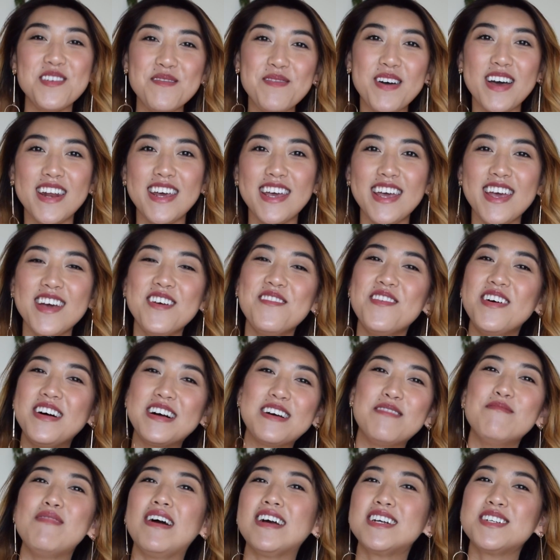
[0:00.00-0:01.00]
everybody,
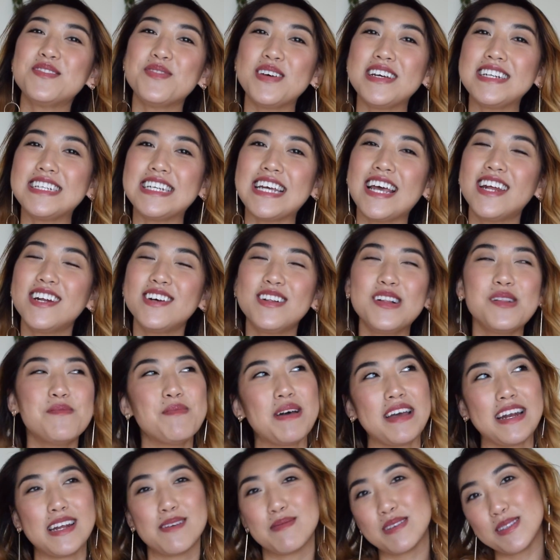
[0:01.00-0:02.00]
welcome back to my channel.
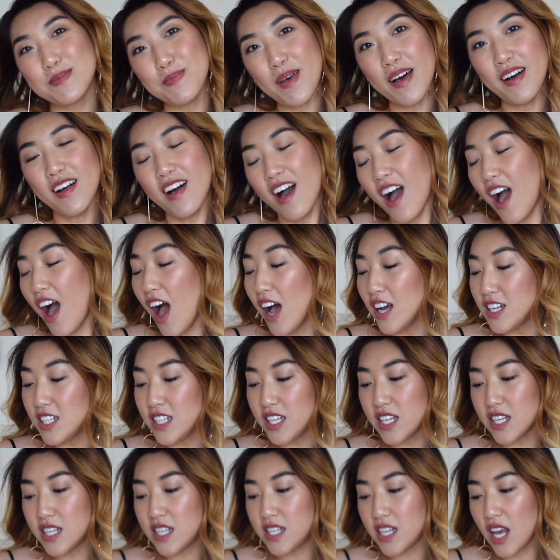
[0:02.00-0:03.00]
My name is Belle.
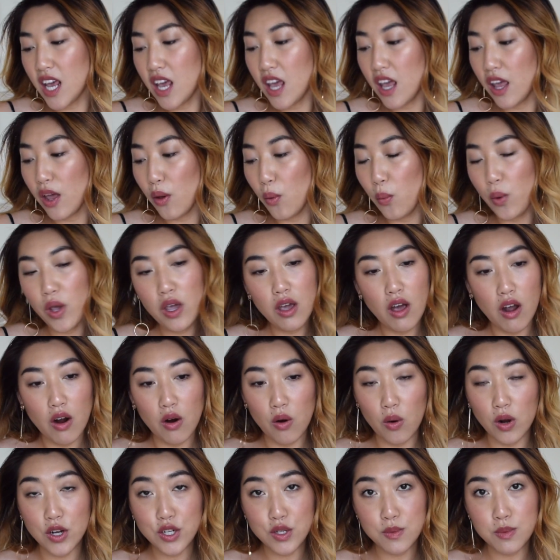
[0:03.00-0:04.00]
Today we are
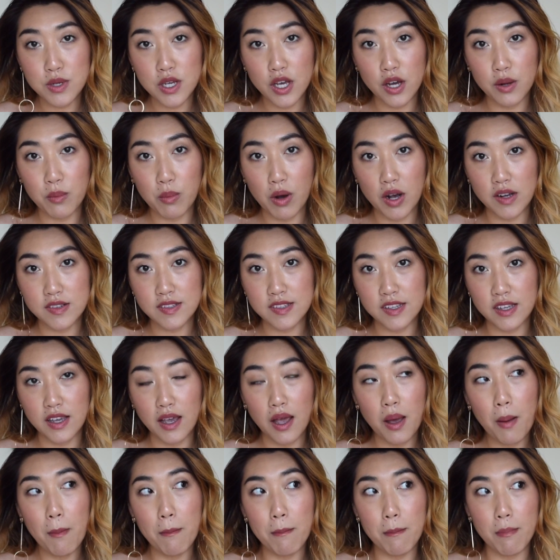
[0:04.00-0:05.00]
going to be
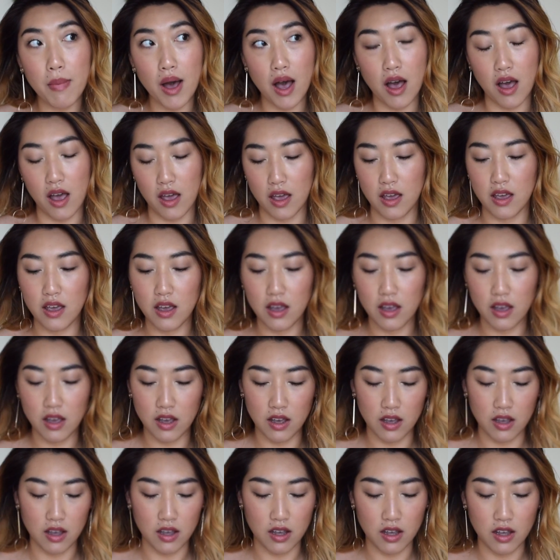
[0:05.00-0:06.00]
unboxing my
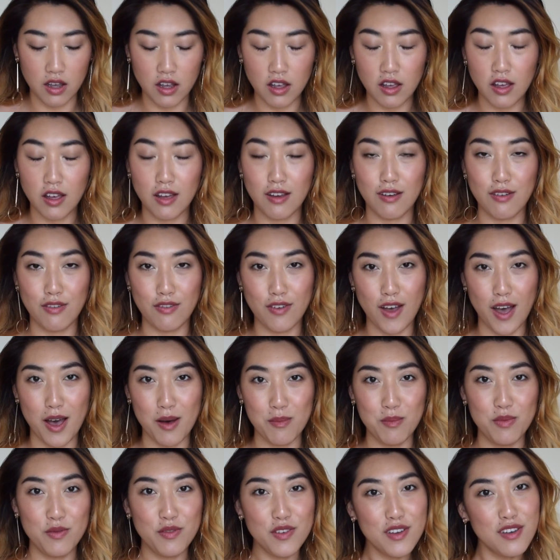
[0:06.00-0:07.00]

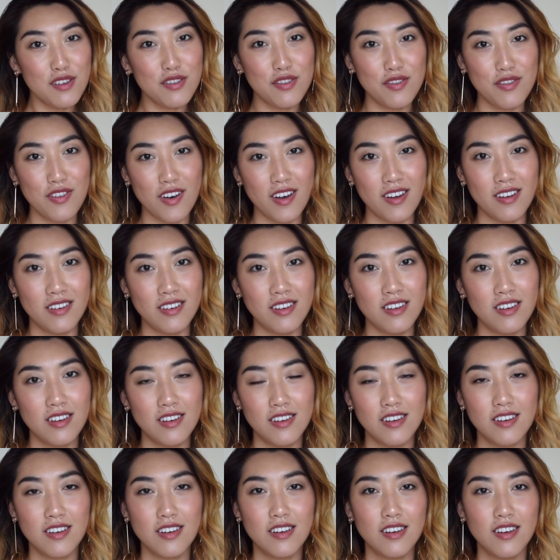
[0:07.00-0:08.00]
FabFitFun
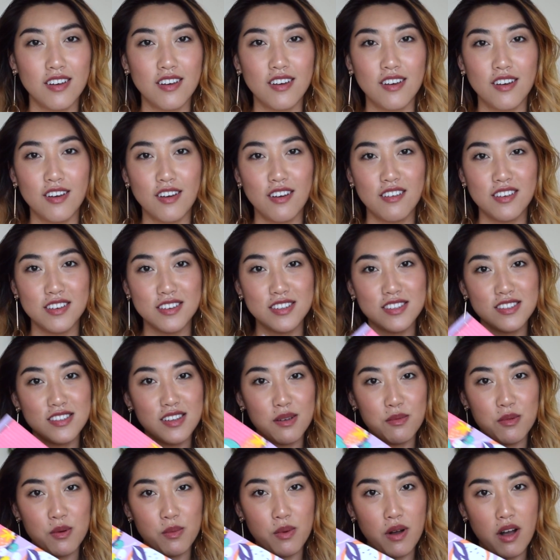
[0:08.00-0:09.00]

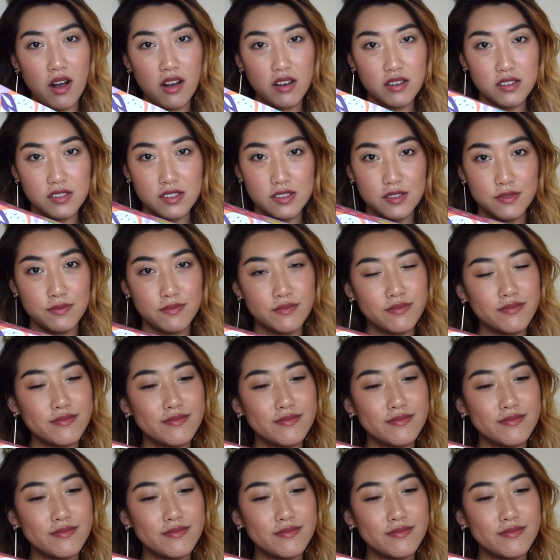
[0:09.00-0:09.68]
summer box.